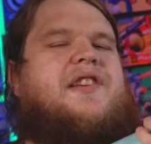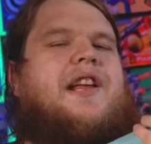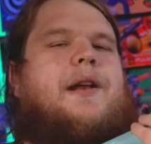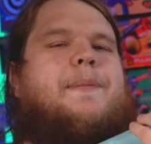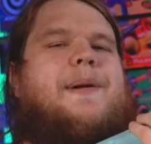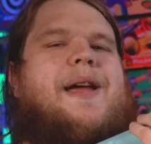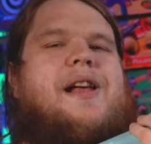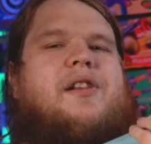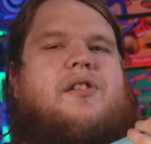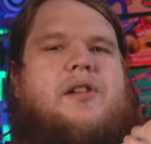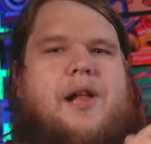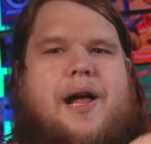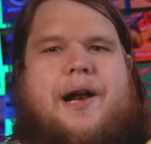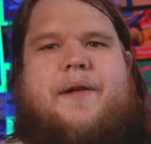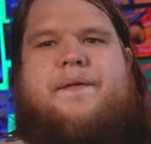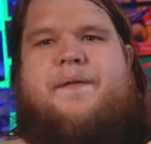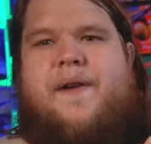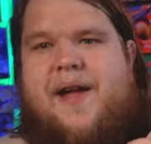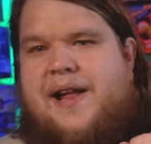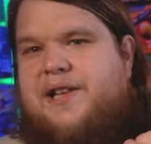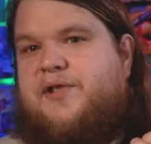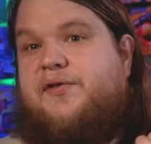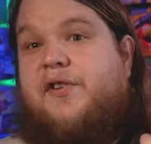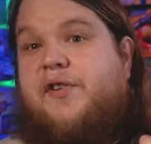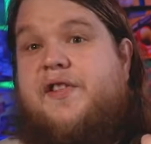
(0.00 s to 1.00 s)
and there's gonna be a lot
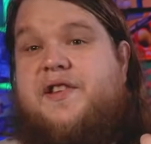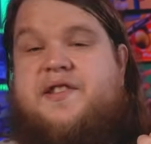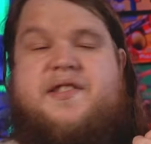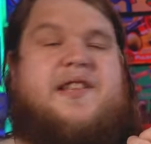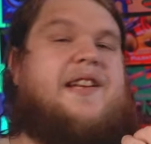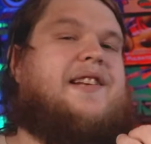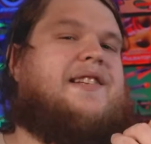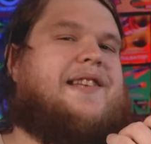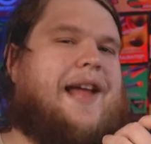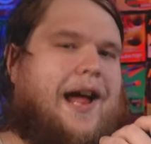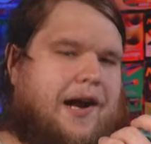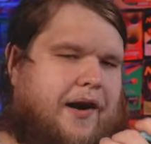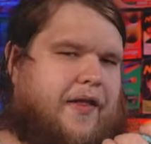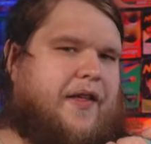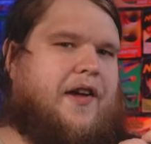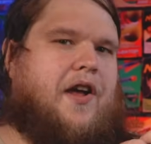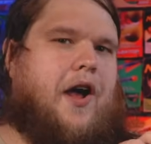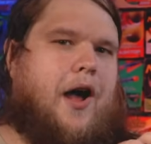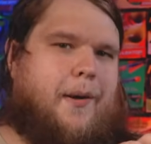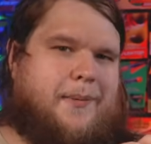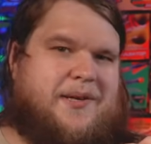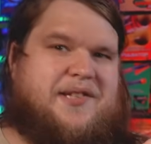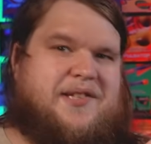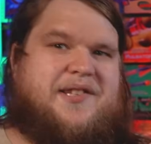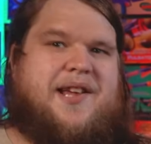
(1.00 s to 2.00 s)
of fans for this thing down in
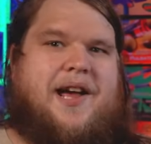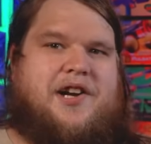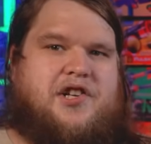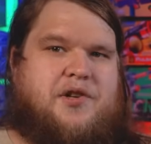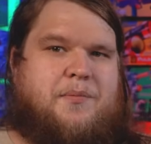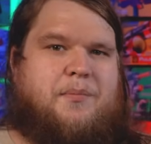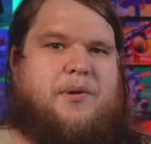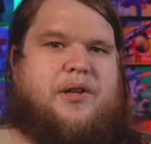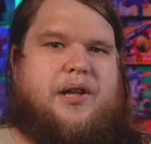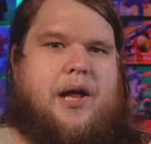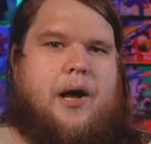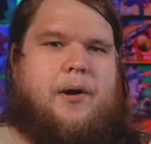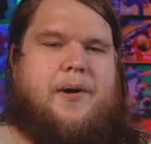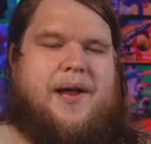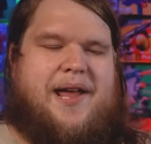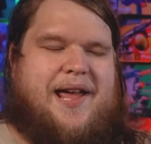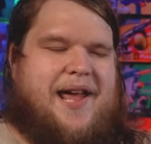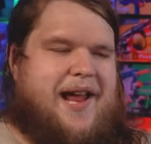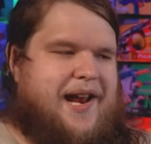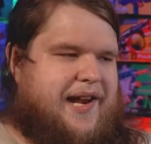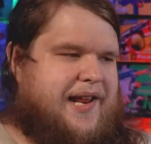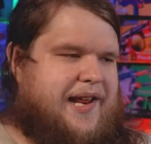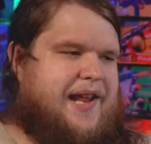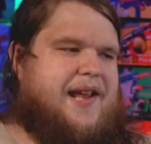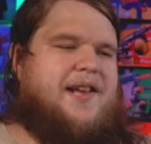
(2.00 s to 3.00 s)
the comment section below.
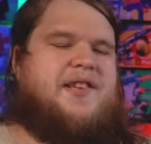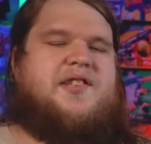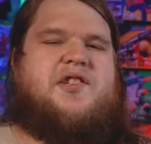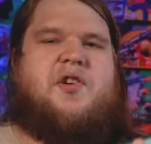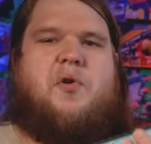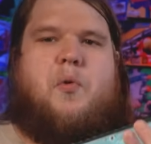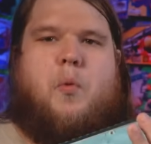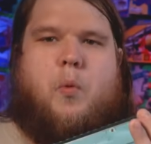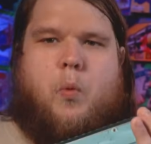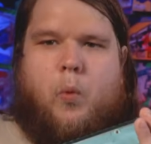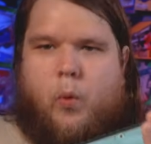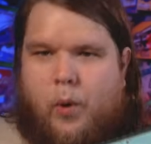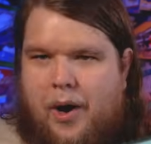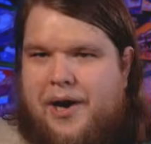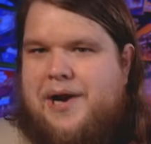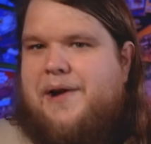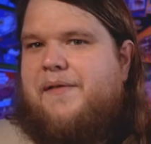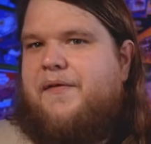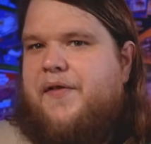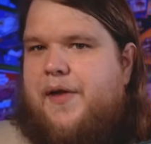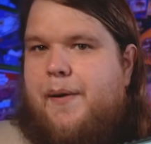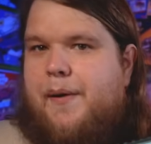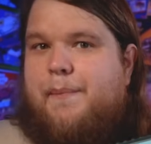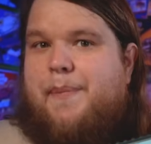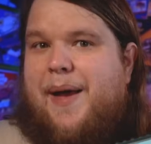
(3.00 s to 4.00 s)
It is
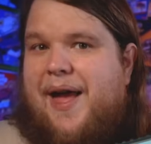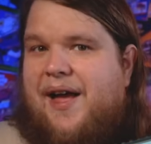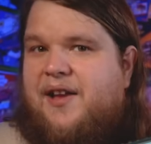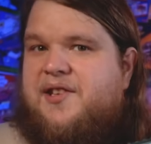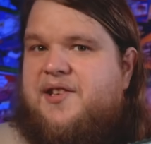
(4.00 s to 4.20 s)
one of the